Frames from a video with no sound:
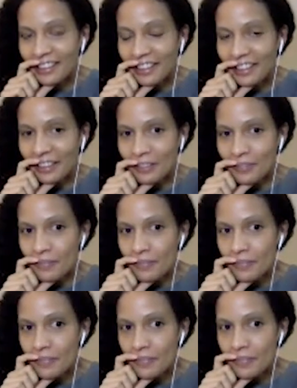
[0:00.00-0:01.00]

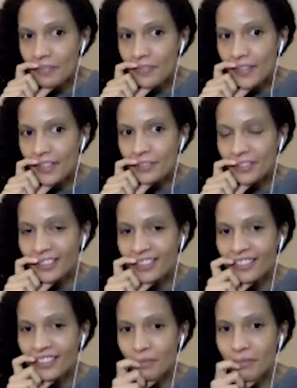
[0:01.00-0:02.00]
as we're
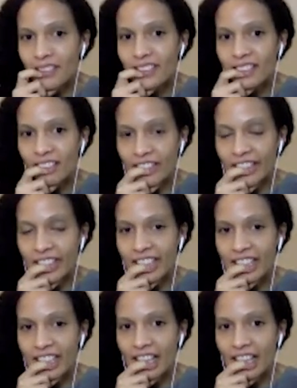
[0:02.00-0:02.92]
still in the midst of it.